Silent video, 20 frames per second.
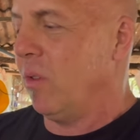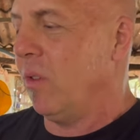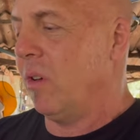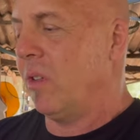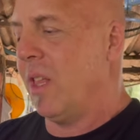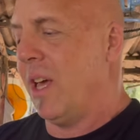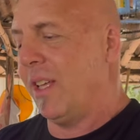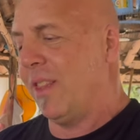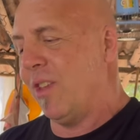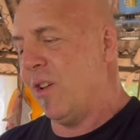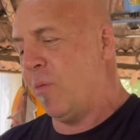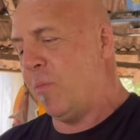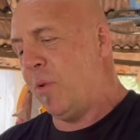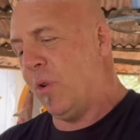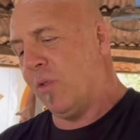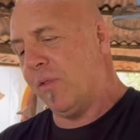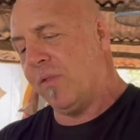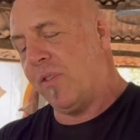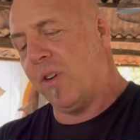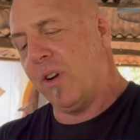look like they're
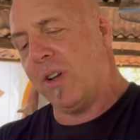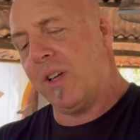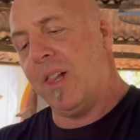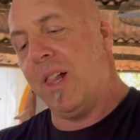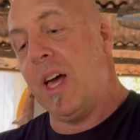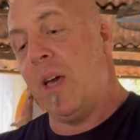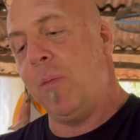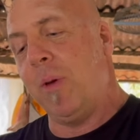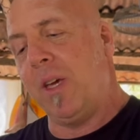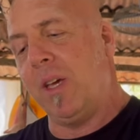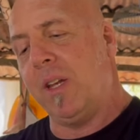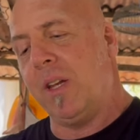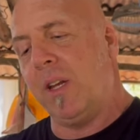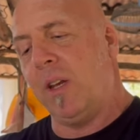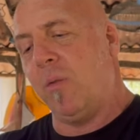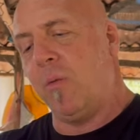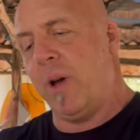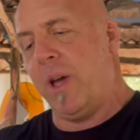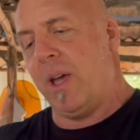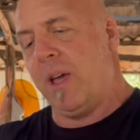built for climbing in
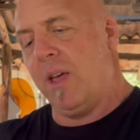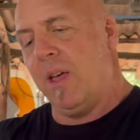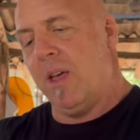any way.